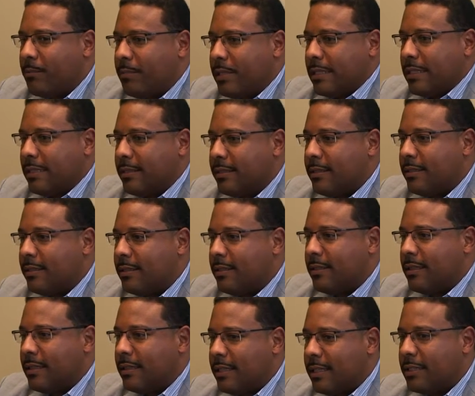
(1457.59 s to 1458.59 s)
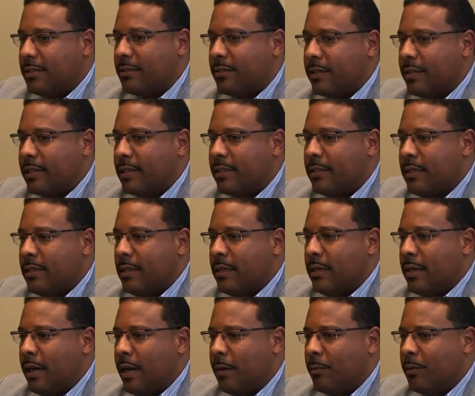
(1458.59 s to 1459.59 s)
businesses to the district
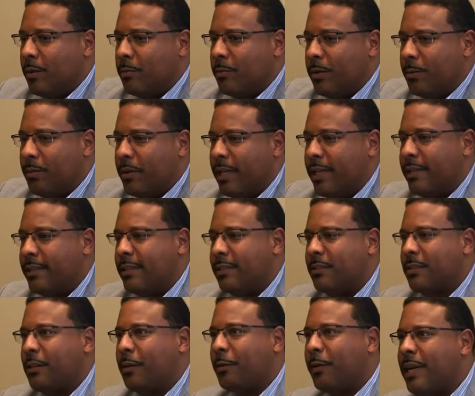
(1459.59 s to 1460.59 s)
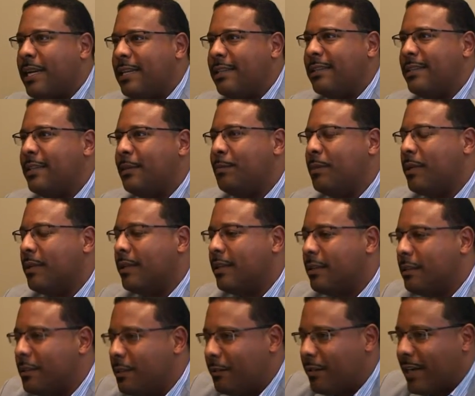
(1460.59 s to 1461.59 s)
uh, when we're playing this crazy
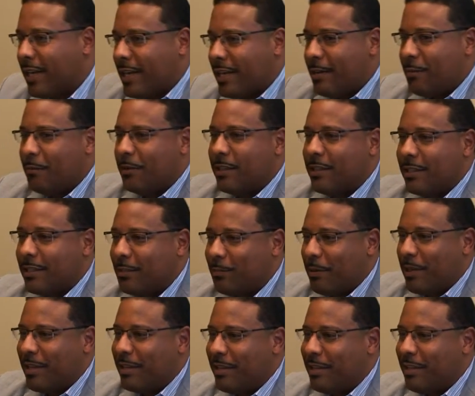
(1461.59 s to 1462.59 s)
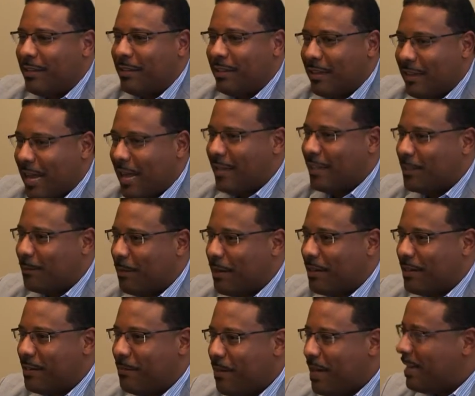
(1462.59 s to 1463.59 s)
political game with expanding, not
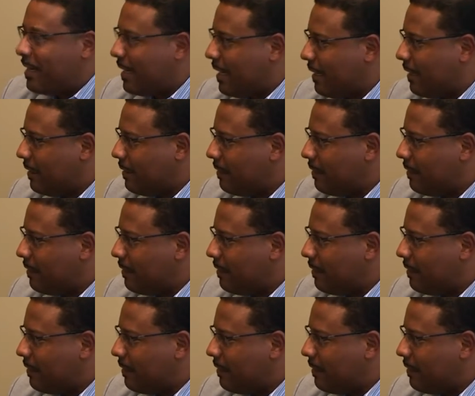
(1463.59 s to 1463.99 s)
expanding So you- Medicaid. you